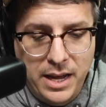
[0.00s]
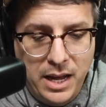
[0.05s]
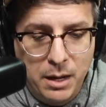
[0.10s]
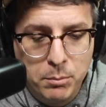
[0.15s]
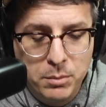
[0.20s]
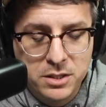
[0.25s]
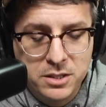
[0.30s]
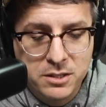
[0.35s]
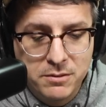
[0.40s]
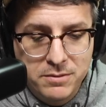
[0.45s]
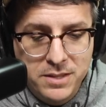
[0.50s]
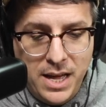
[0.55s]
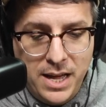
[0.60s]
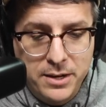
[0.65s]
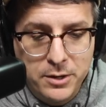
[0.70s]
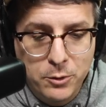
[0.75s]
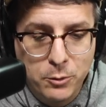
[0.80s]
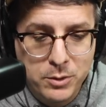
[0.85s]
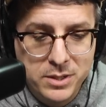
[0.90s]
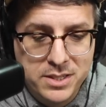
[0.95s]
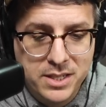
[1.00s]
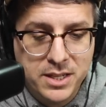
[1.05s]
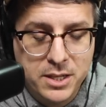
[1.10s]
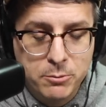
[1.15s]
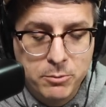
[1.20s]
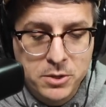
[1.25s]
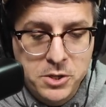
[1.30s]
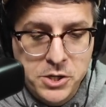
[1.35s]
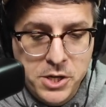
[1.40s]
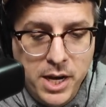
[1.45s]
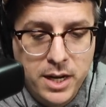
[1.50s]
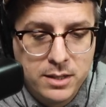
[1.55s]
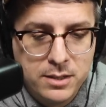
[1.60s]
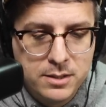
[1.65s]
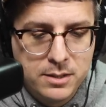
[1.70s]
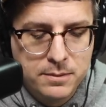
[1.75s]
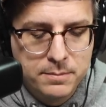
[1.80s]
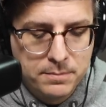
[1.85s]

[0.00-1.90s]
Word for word: how much of that noise it can reject.